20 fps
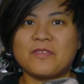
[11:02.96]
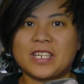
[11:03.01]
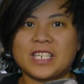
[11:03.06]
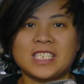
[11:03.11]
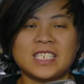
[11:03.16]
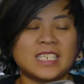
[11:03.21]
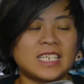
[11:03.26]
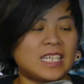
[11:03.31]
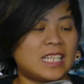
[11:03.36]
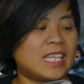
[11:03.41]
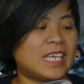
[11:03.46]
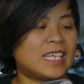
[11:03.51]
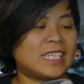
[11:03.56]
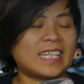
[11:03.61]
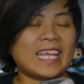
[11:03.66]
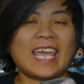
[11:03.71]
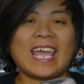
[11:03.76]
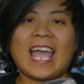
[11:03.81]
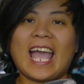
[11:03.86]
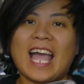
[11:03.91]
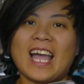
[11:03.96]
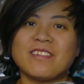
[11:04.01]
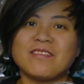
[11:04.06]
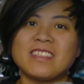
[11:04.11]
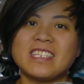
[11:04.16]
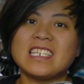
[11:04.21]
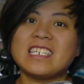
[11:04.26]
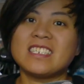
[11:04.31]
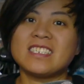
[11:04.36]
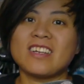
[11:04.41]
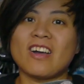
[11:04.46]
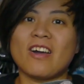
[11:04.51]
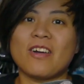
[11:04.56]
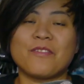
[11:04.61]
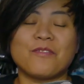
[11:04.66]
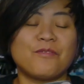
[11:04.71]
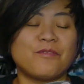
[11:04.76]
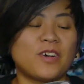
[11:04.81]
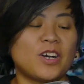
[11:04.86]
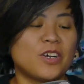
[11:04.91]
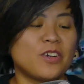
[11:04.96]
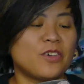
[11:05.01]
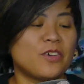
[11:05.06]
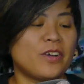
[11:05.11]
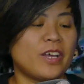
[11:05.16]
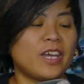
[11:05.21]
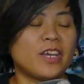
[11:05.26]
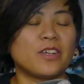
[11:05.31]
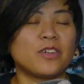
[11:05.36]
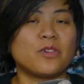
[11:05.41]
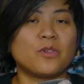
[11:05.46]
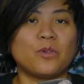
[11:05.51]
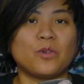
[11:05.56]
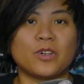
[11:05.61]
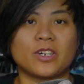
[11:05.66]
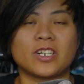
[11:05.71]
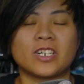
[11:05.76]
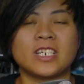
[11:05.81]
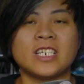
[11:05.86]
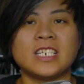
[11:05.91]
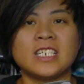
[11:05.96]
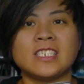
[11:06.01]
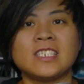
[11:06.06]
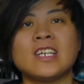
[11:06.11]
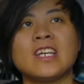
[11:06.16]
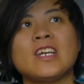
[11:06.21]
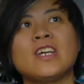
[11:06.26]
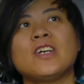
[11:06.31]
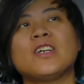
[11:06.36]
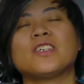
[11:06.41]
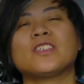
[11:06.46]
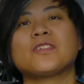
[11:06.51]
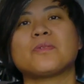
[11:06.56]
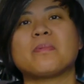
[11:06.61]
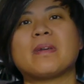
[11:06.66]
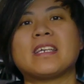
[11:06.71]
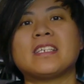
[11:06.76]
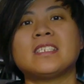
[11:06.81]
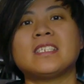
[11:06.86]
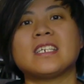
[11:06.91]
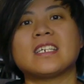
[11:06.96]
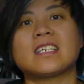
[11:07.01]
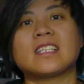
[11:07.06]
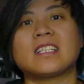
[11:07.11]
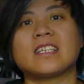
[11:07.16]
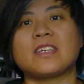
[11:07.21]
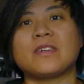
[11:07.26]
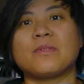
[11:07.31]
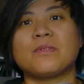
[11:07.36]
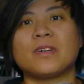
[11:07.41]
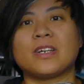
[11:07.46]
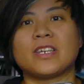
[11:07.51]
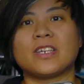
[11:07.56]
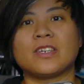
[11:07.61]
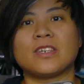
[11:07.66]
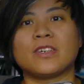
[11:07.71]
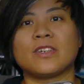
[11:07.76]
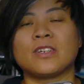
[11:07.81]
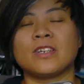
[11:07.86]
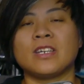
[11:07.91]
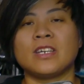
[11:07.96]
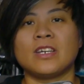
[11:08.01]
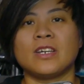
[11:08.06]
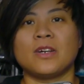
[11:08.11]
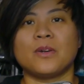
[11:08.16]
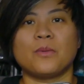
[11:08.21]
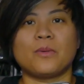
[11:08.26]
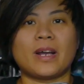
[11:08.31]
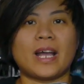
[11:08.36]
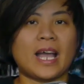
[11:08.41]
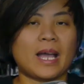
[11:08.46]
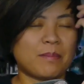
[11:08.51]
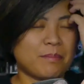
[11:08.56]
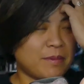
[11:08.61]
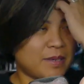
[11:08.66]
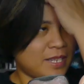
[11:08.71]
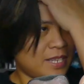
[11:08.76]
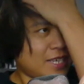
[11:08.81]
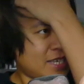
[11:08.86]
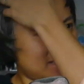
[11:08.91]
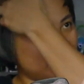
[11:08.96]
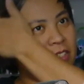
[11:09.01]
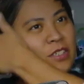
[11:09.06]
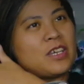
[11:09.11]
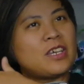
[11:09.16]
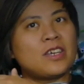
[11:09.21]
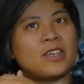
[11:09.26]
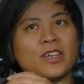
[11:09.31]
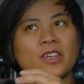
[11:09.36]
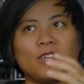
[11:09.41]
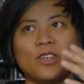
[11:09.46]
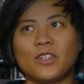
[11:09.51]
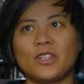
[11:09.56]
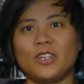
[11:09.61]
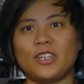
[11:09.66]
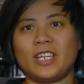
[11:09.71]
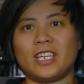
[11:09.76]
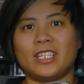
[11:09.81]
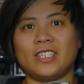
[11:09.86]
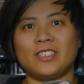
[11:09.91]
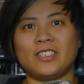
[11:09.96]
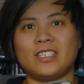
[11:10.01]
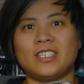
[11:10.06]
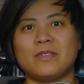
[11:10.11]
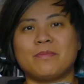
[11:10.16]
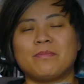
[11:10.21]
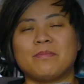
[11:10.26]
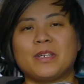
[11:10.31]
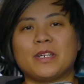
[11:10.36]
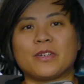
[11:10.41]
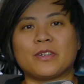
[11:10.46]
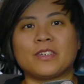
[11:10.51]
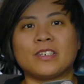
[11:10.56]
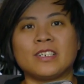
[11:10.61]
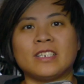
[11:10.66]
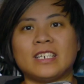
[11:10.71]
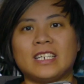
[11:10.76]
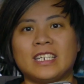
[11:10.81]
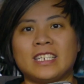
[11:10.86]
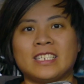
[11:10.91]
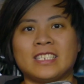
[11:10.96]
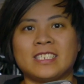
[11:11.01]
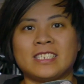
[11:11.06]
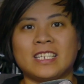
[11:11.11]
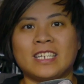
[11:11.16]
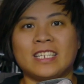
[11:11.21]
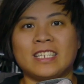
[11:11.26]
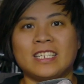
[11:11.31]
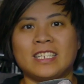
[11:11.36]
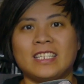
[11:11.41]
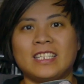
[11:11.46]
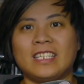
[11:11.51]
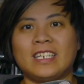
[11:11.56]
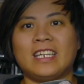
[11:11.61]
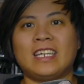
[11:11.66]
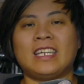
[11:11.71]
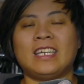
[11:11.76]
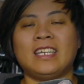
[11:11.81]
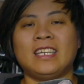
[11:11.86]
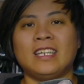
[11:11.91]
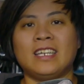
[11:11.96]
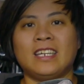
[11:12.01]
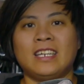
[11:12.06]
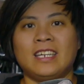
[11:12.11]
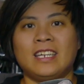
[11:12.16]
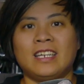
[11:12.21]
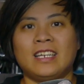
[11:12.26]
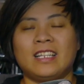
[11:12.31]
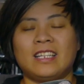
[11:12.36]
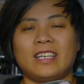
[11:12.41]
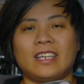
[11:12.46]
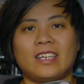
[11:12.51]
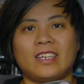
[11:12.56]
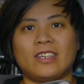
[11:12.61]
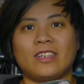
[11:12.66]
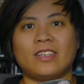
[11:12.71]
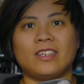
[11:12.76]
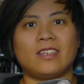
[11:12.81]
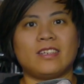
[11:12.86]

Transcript: visit, like, they have this on Funko headquarters. So basically what happened is you look into the mirror and suddenly, like,